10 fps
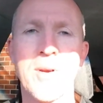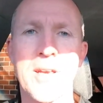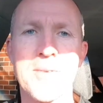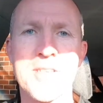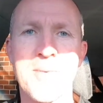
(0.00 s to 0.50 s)
we're
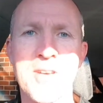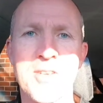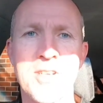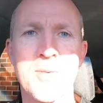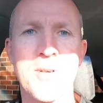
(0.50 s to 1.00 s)
going to be
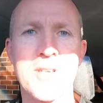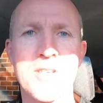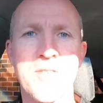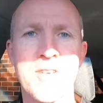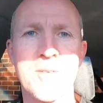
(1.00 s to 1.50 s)
smashing into it as
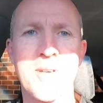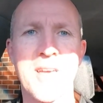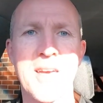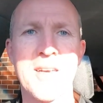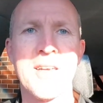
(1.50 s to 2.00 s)
often as we
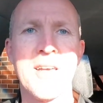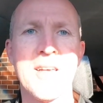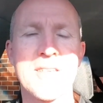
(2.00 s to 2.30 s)
can.